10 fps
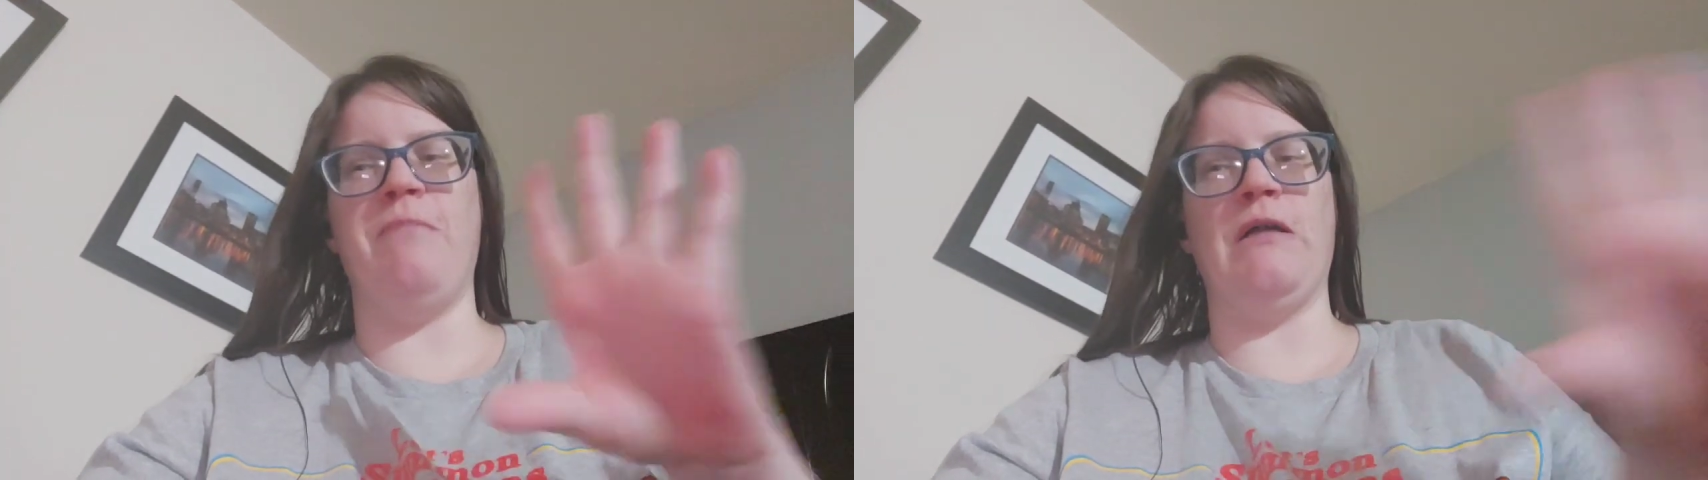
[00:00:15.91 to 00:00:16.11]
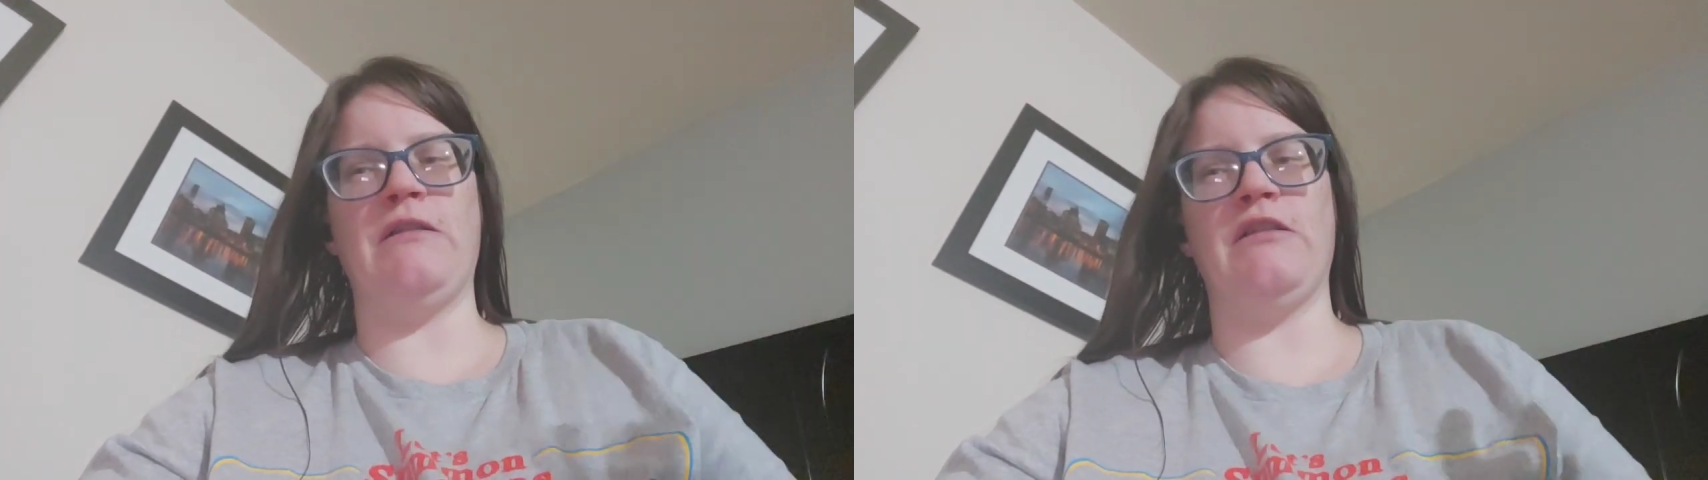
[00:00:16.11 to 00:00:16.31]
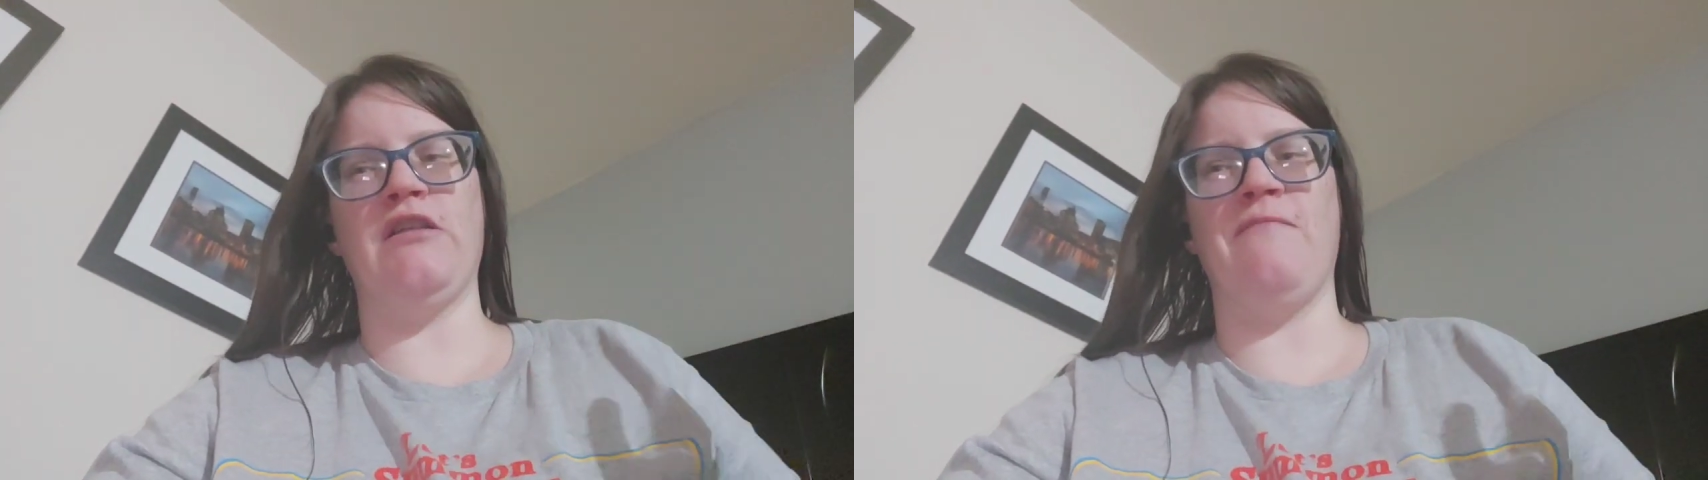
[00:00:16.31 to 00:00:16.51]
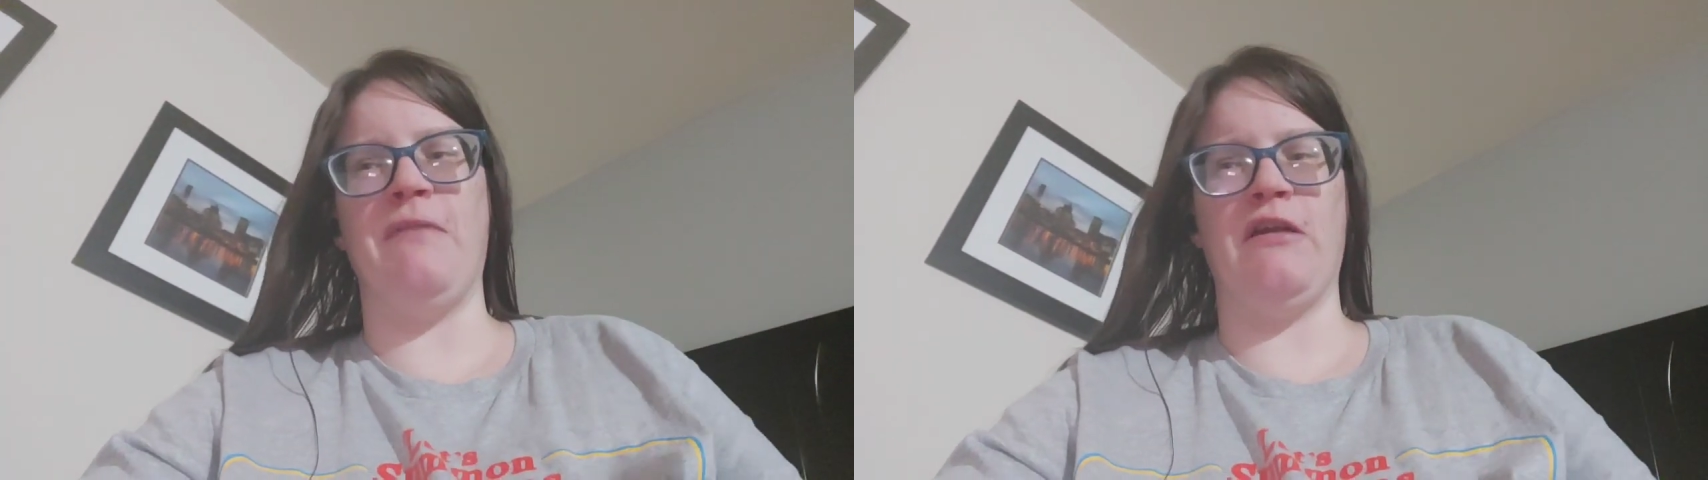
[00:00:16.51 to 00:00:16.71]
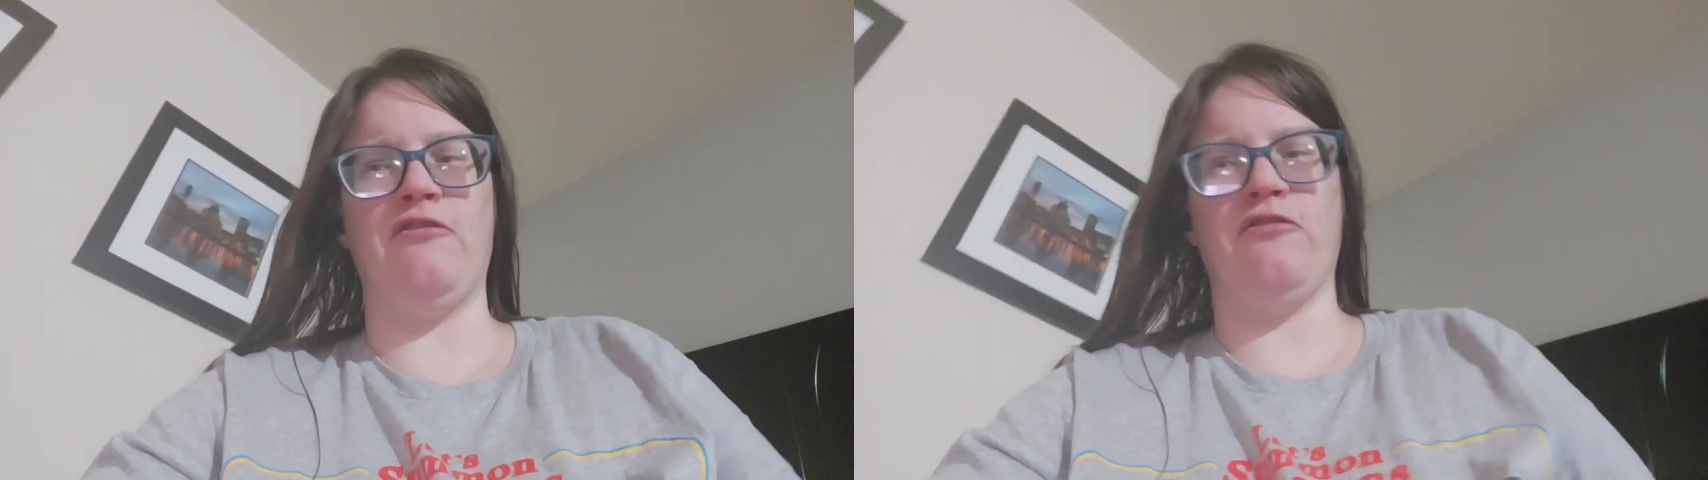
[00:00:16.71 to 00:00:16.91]
bunch of
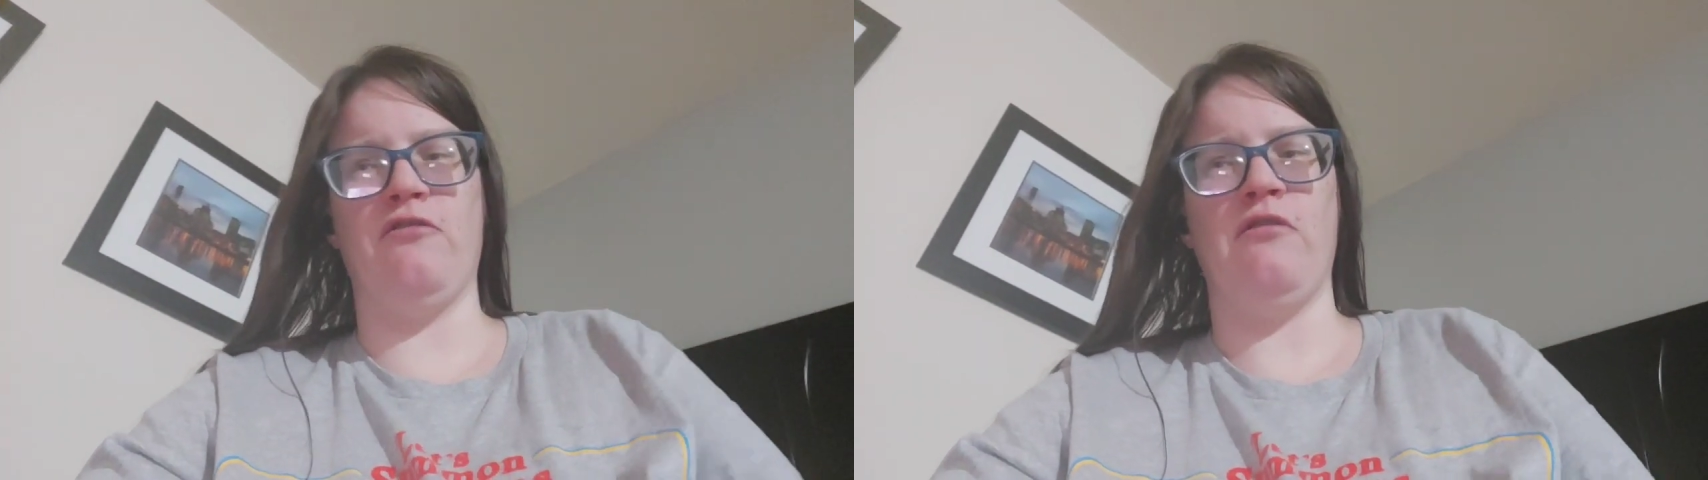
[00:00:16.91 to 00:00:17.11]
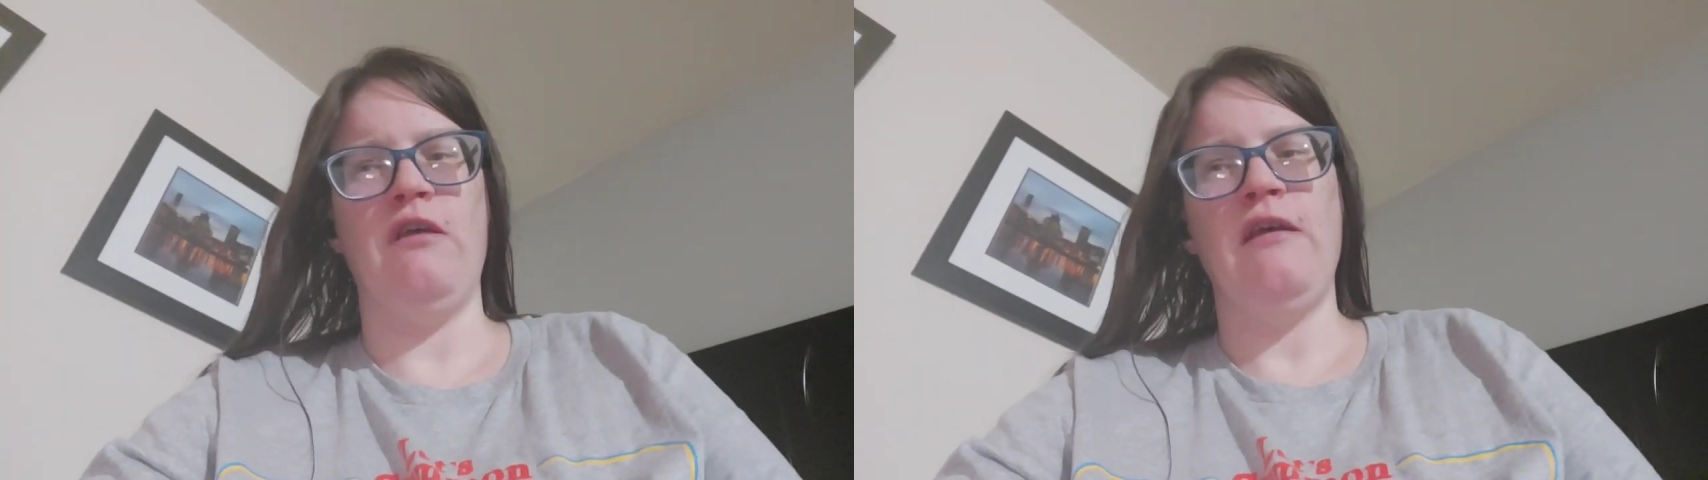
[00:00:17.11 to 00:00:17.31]
Benadryl